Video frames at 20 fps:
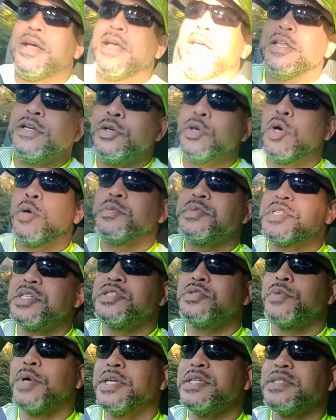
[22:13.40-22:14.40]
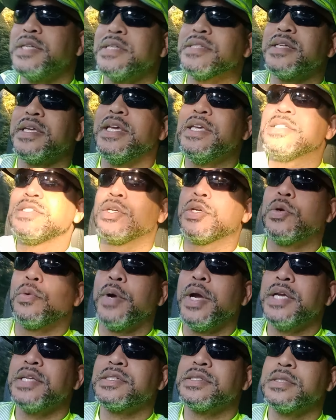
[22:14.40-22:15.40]
in a normal situation, that's an easy
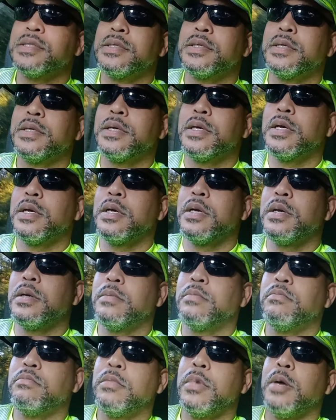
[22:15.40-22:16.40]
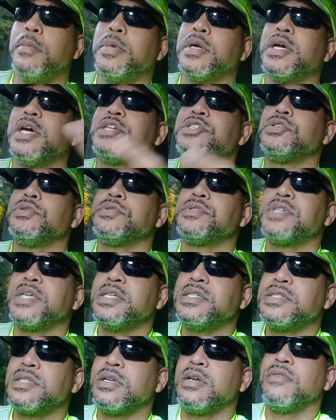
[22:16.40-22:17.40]
correction. But because you're
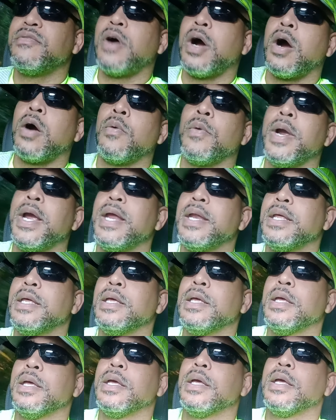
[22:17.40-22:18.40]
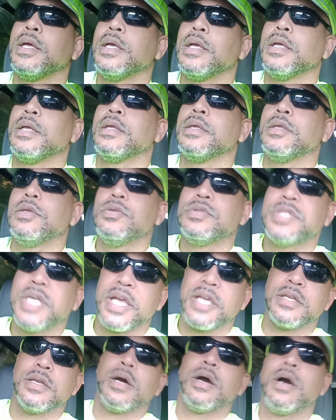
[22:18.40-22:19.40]
sensitive already, you
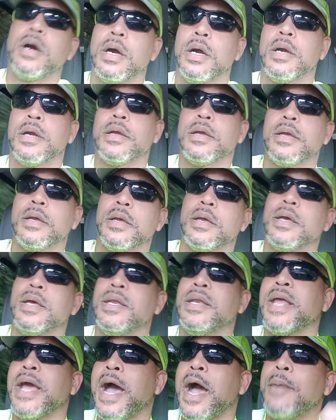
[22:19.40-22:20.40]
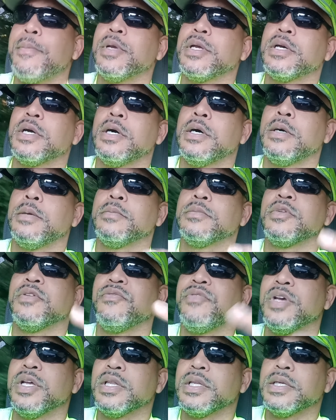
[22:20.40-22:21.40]
take it to heart. And now I become the
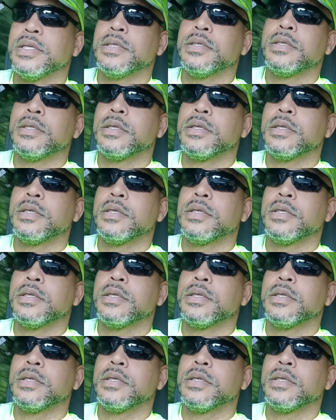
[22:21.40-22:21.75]
villain